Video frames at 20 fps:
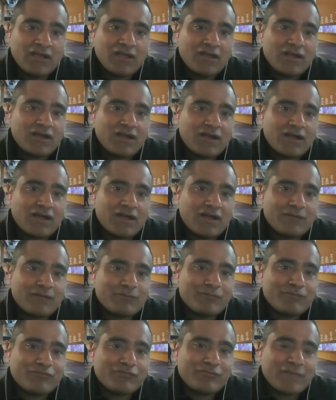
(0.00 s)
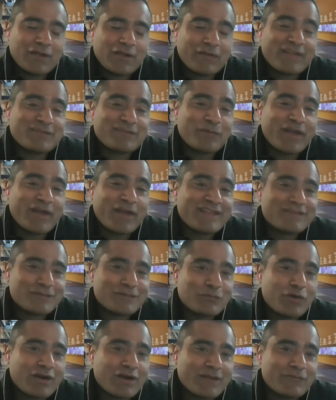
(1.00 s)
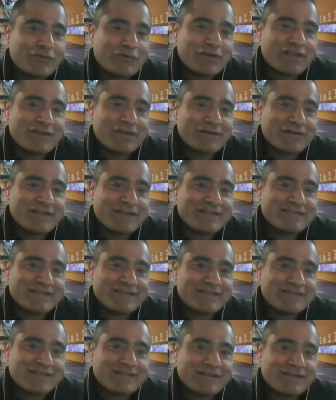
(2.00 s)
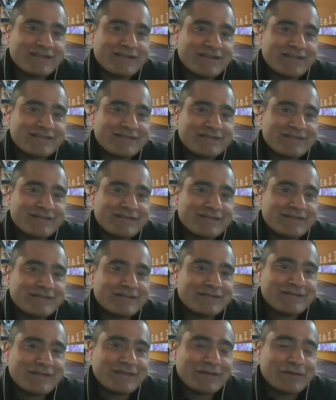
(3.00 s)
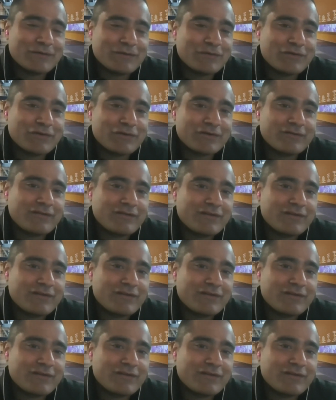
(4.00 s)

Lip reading: That's my answer, Marc. I'm very curious as to your